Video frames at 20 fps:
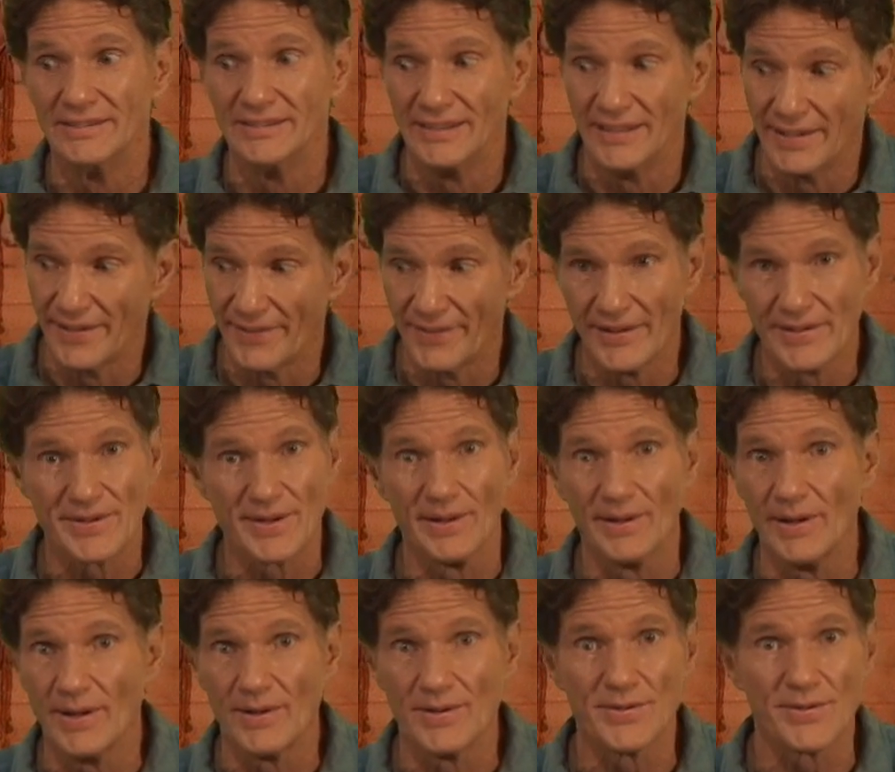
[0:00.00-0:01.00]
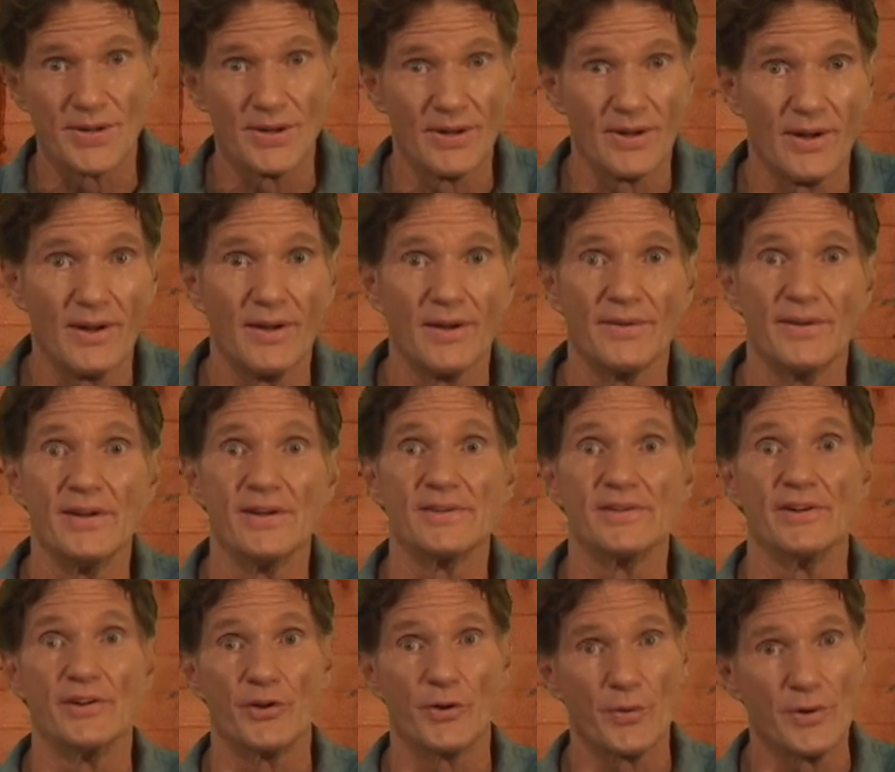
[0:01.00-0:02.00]
And this leads to all these
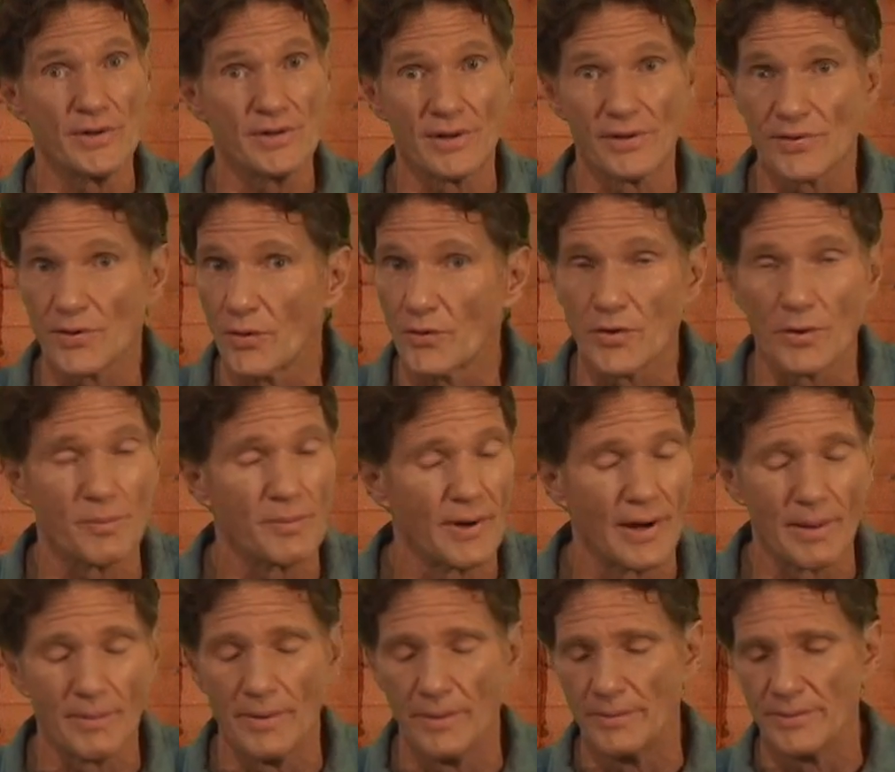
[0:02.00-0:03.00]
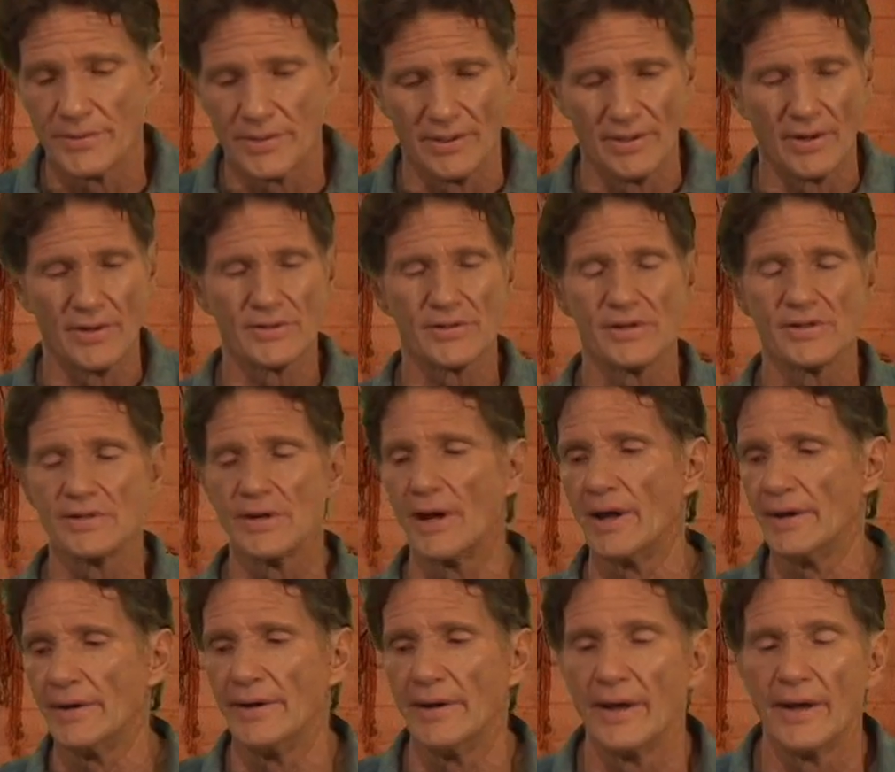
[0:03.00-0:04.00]
increasing social problems in our
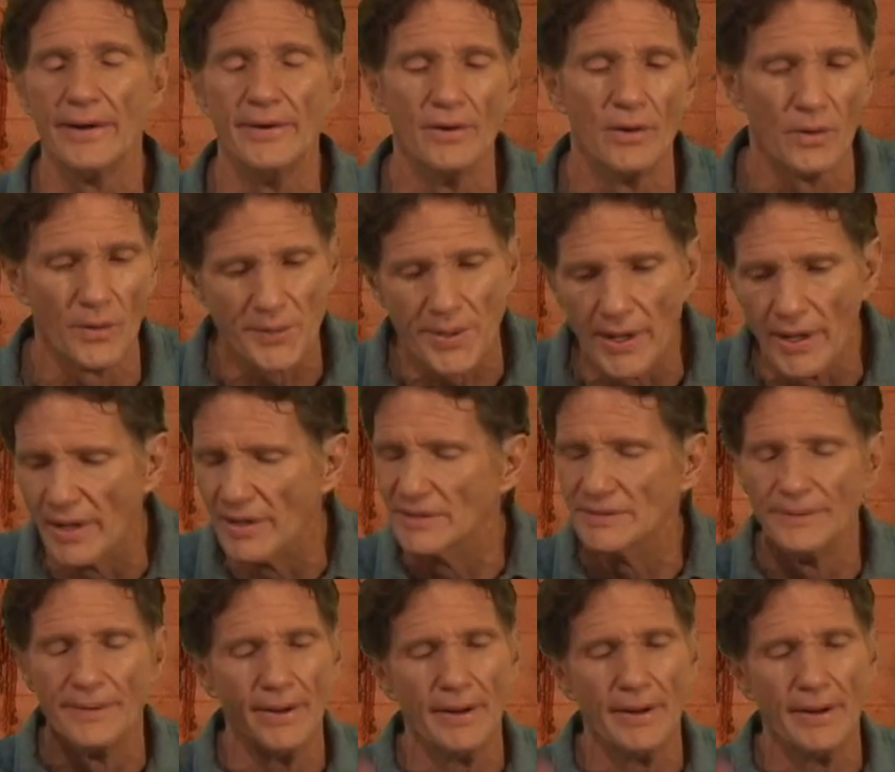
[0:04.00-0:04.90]
society. I know, okay.